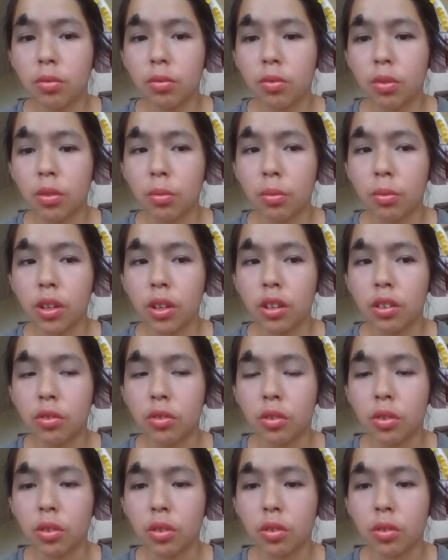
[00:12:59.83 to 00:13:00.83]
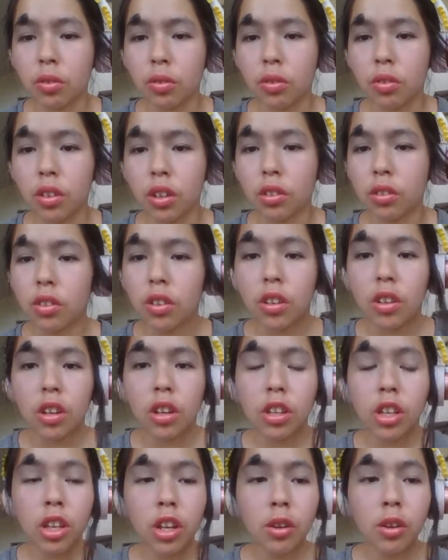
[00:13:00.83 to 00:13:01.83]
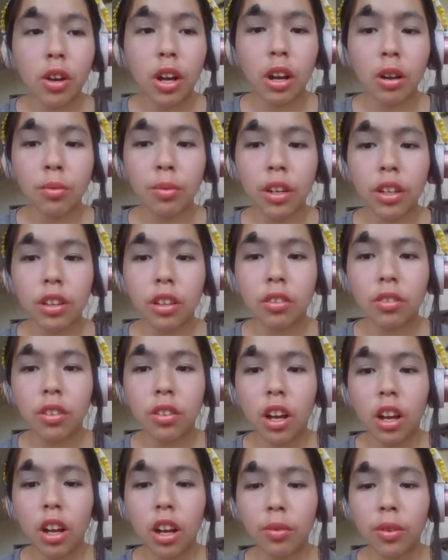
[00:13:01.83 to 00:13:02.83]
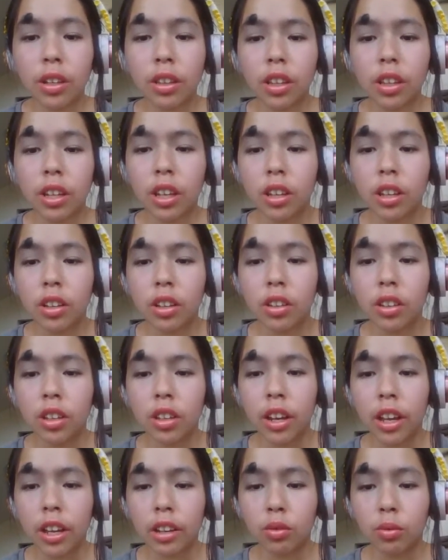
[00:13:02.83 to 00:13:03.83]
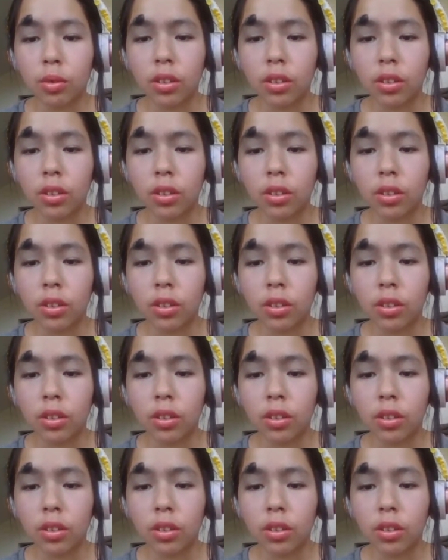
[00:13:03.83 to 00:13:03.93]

From Witness 2006. I'll read this. I'll read the next